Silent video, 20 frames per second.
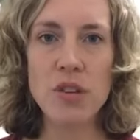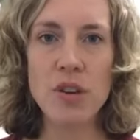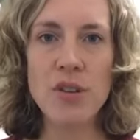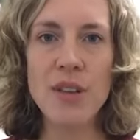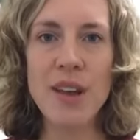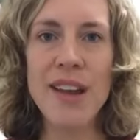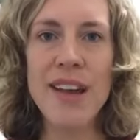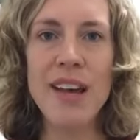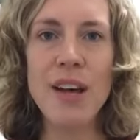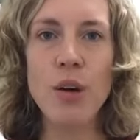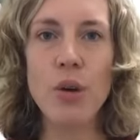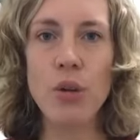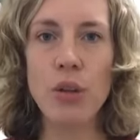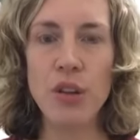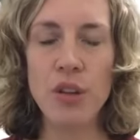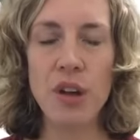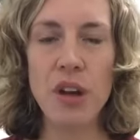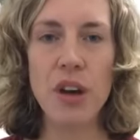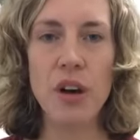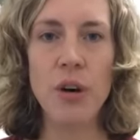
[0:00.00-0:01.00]
the
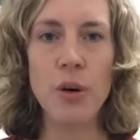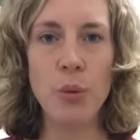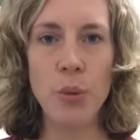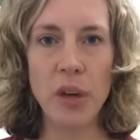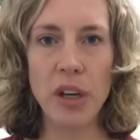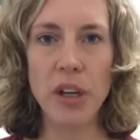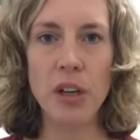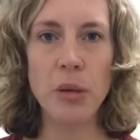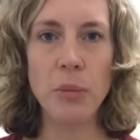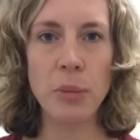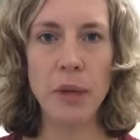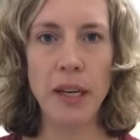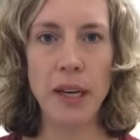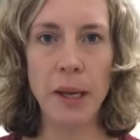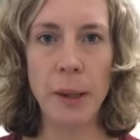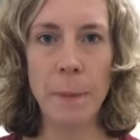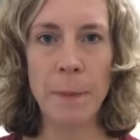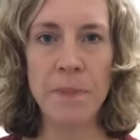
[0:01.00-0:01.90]
healthier we're going to be.